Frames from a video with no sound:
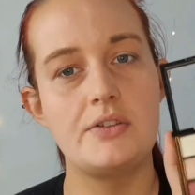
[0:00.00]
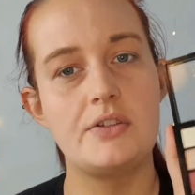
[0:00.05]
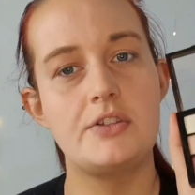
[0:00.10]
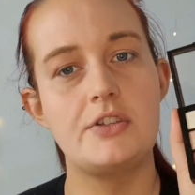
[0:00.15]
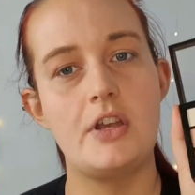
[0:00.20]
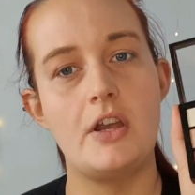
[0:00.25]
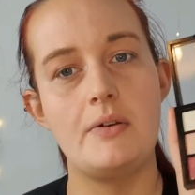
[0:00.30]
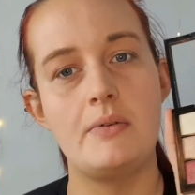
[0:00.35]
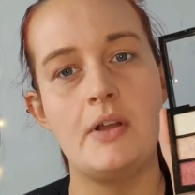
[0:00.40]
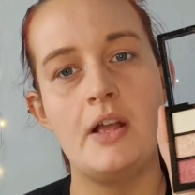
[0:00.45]

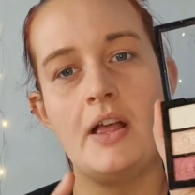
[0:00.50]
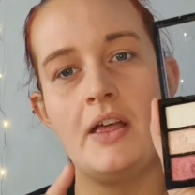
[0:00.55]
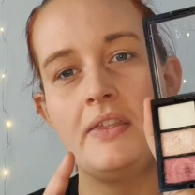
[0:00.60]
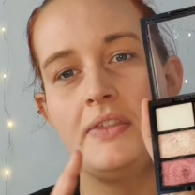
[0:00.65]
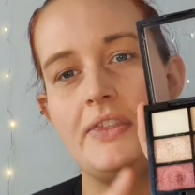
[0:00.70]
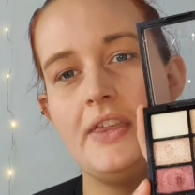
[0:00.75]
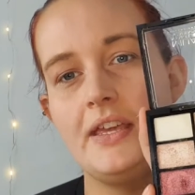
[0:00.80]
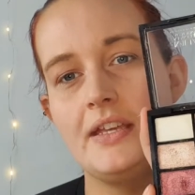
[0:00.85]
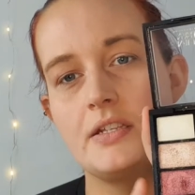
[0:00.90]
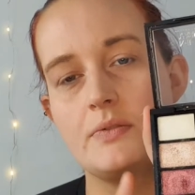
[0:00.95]
So
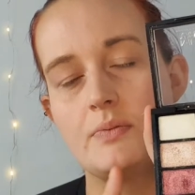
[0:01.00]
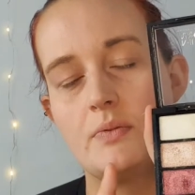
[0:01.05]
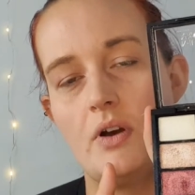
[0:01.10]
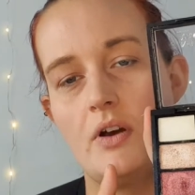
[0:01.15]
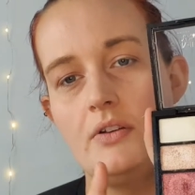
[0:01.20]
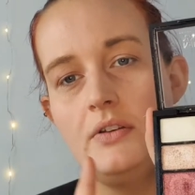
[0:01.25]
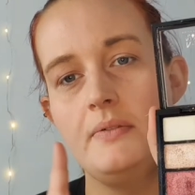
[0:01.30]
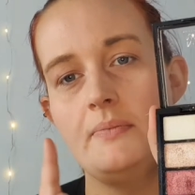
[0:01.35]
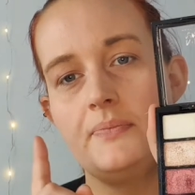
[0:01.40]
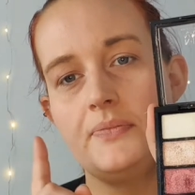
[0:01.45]
this
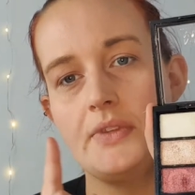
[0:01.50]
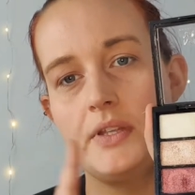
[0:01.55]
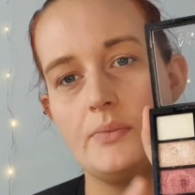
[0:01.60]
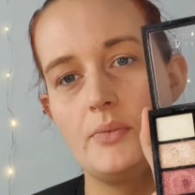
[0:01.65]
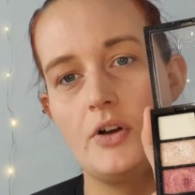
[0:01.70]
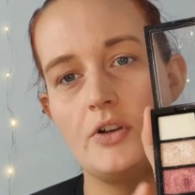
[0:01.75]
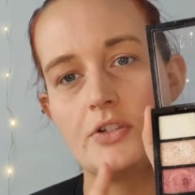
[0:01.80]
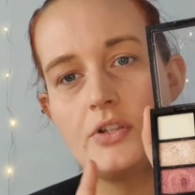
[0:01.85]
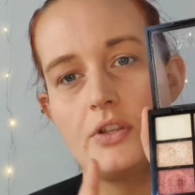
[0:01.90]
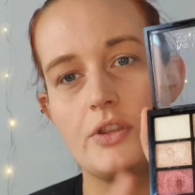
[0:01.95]
one
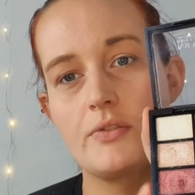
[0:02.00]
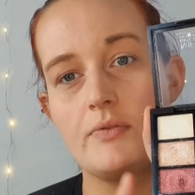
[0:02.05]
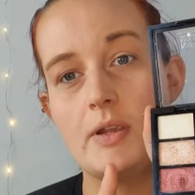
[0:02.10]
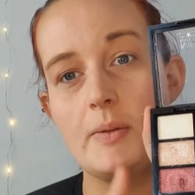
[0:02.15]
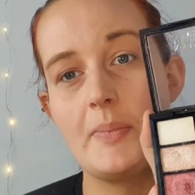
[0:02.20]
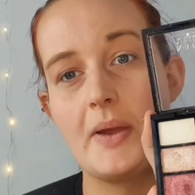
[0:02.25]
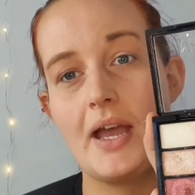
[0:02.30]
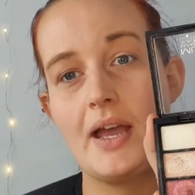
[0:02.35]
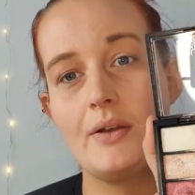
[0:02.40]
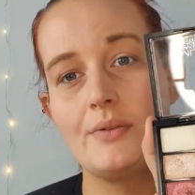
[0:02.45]
was
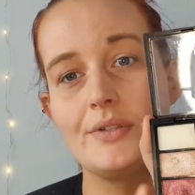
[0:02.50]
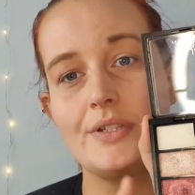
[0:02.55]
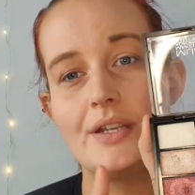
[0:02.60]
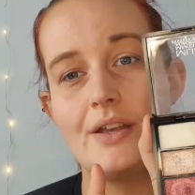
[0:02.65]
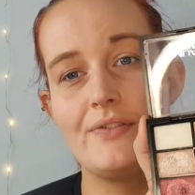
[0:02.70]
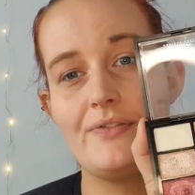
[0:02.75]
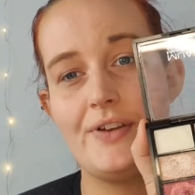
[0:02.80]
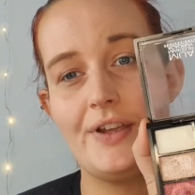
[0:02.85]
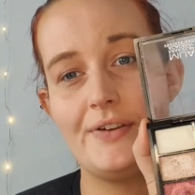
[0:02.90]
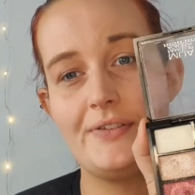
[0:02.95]

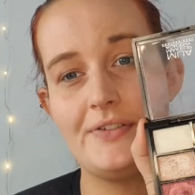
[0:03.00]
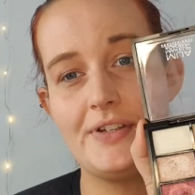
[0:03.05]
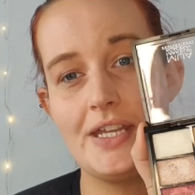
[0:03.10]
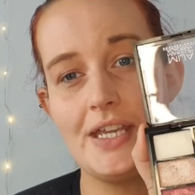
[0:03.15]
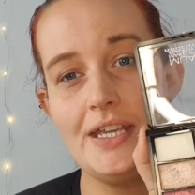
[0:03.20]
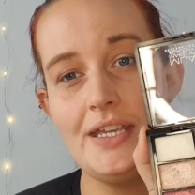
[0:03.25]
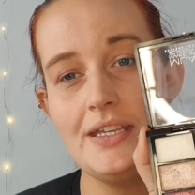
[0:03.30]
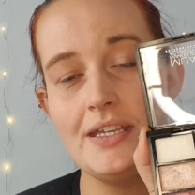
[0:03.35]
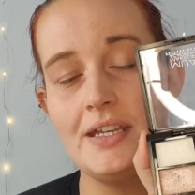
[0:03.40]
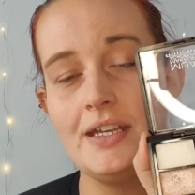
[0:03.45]

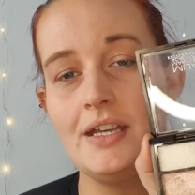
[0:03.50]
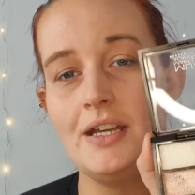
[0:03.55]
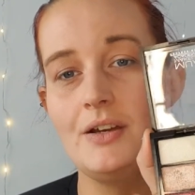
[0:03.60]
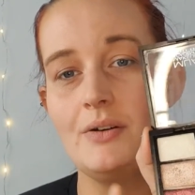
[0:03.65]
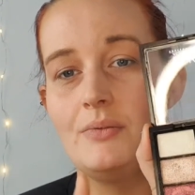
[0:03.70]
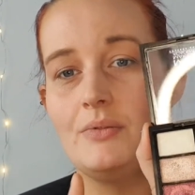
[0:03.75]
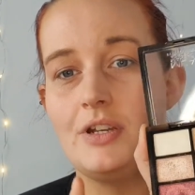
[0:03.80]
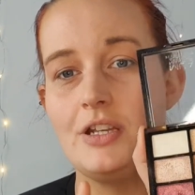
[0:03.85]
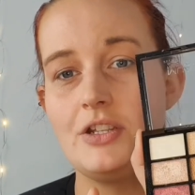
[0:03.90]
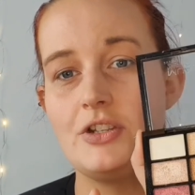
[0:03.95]
£3.50,
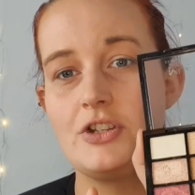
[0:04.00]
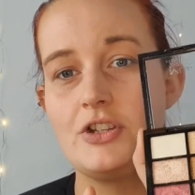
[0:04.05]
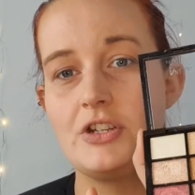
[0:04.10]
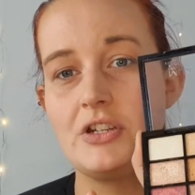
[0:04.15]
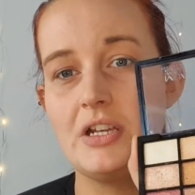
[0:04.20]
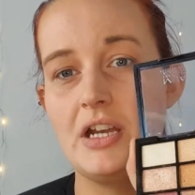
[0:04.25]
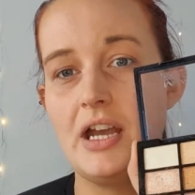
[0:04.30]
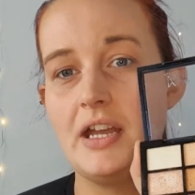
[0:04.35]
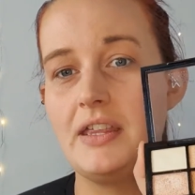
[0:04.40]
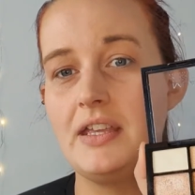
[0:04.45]

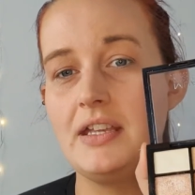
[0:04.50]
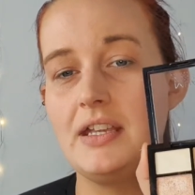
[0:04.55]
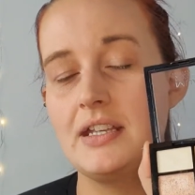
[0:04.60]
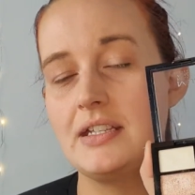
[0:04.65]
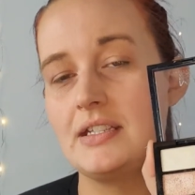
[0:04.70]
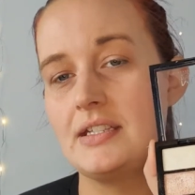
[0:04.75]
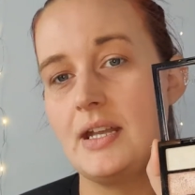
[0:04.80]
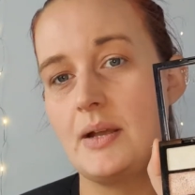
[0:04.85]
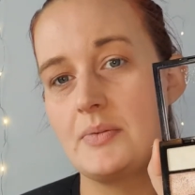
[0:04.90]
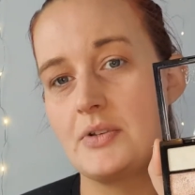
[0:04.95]
which I think is
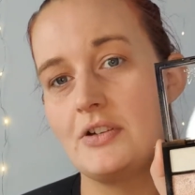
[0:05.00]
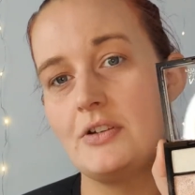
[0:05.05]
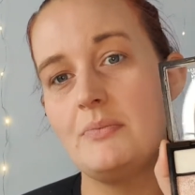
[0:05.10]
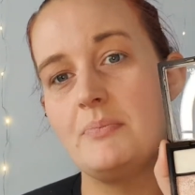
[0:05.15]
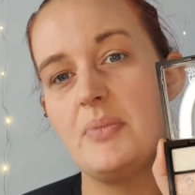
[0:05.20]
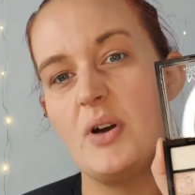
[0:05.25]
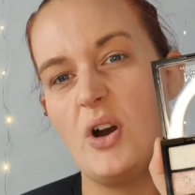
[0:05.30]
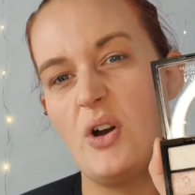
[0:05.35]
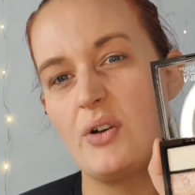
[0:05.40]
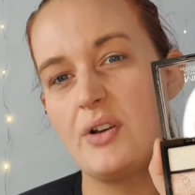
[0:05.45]
an absolute
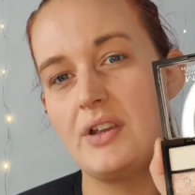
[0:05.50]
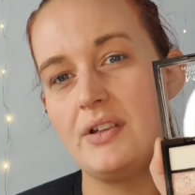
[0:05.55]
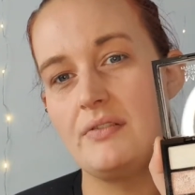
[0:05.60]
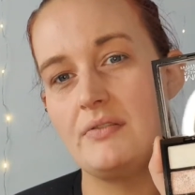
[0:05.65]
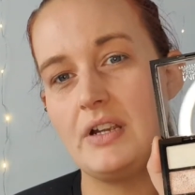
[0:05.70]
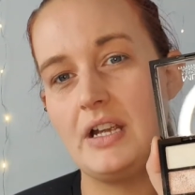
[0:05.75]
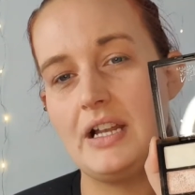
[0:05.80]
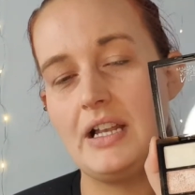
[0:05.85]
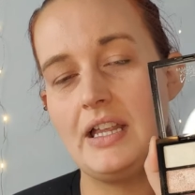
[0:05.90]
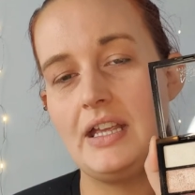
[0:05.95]
bargain,
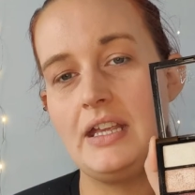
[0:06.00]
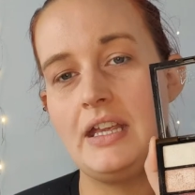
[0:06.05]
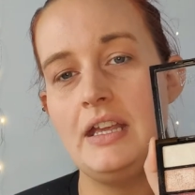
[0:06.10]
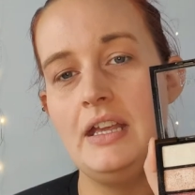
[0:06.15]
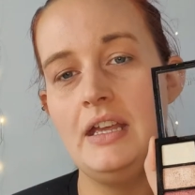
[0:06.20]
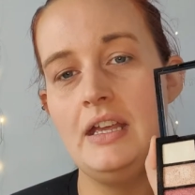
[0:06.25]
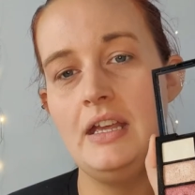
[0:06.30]
really.